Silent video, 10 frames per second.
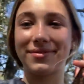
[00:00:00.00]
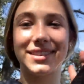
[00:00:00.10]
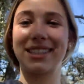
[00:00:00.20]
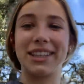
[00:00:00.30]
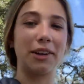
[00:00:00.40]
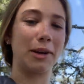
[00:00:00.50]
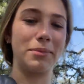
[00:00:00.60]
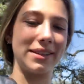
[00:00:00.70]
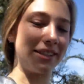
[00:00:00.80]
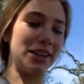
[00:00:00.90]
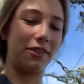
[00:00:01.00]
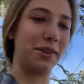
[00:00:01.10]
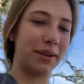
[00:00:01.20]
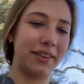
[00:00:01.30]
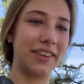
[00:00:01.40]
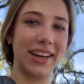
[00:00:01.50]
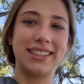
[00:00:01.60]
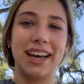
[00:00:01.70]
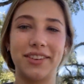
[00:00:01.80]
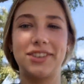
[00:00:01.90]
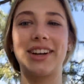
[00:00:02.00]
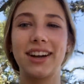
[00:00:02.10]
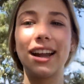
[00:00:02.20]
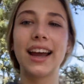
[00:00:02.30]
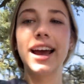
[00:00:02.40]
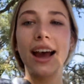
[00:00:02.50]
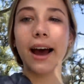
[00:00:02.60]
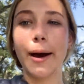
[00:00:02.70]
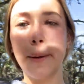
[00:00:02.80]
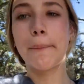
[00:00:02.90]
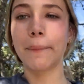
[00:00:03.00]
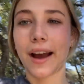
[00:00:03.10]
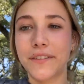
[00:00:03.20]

serum and stuff on my face after. I